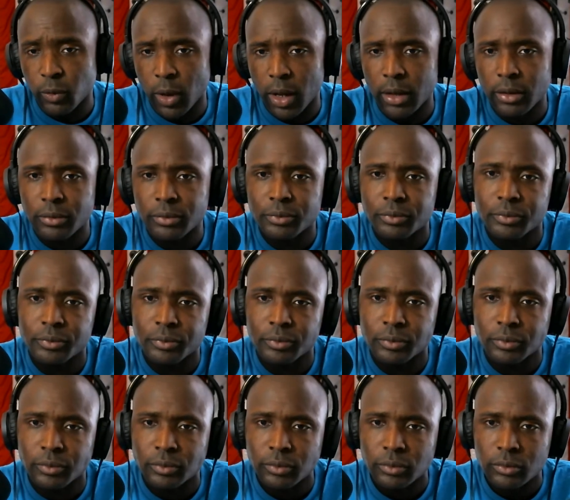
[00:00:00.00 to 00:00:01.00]
white
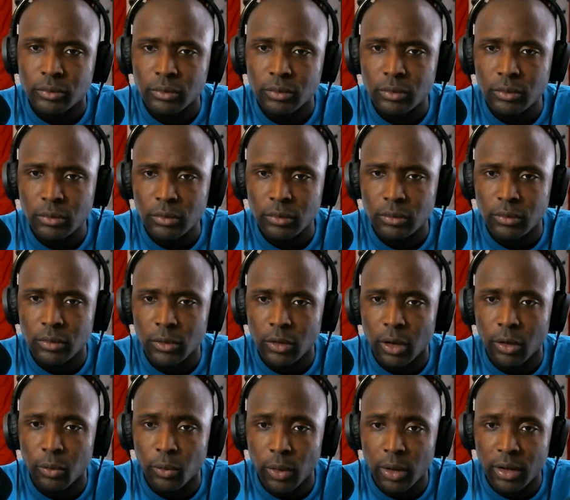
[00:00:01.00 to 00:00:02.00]

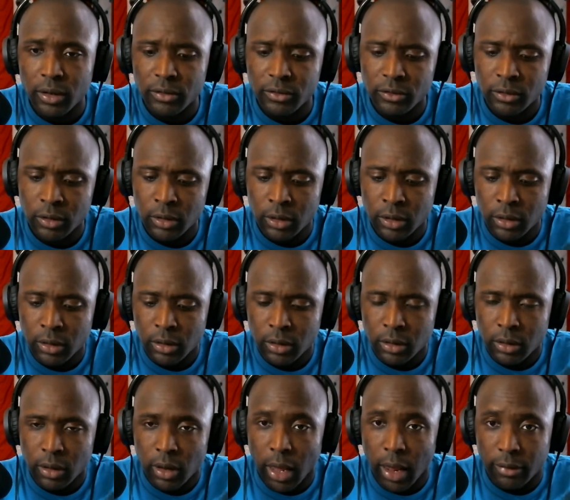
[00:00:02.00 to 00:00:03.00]
and what is
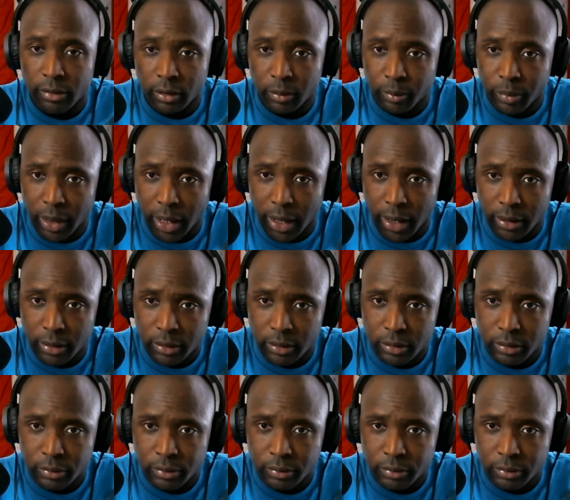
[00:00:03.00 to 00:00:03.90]
acting black.